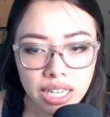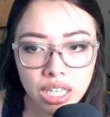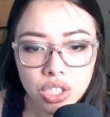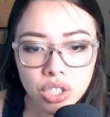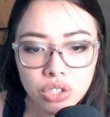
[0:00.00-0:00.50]

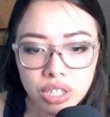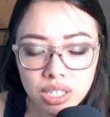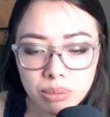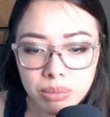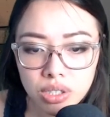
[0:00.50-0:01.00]
He should drink
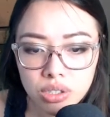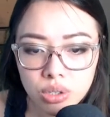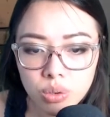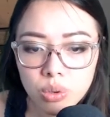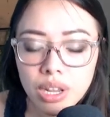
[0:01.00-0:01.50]
something
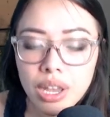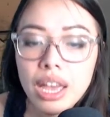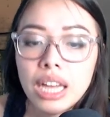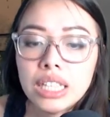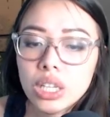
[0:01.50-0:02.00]

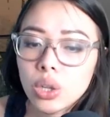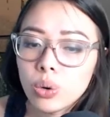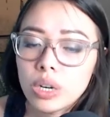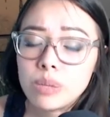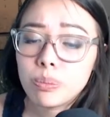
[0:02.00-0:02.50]
soon.
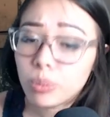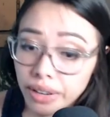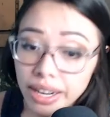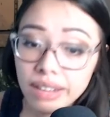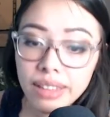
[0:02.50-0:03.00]
Dolores
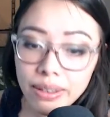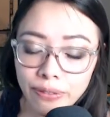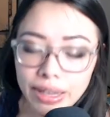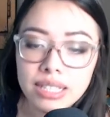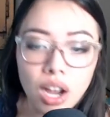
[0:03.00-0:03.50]
bravely
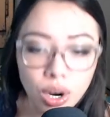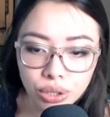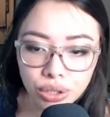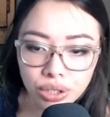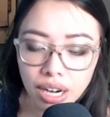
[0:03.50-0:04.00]
faced
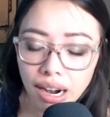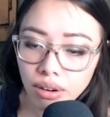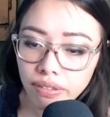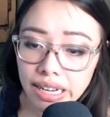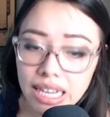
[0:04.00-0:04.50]
hunger.
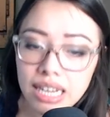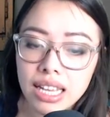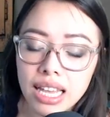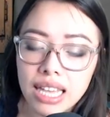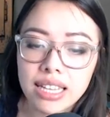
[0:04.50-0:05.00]
However, eating
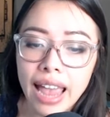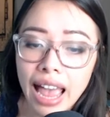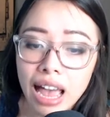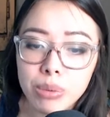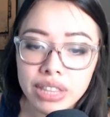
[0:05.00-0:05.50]
is a
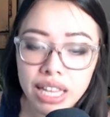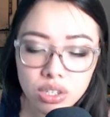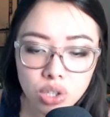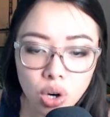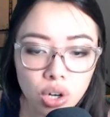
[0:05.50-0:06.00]
habit that
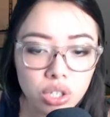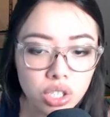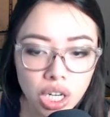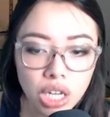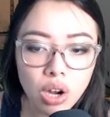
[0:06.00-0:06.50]
is hard to
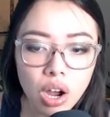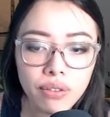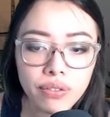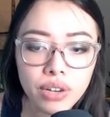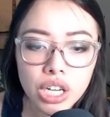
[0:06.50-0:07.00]
shake off.
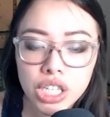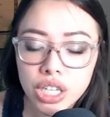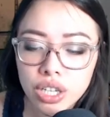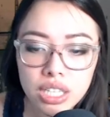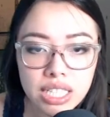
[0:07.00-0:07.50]
She
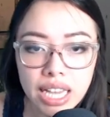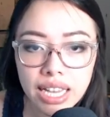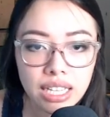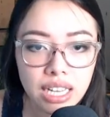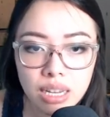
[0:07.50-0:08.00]
couldn't take
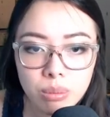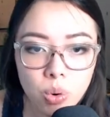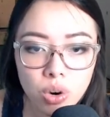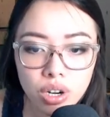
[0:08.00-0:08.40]
it anymore.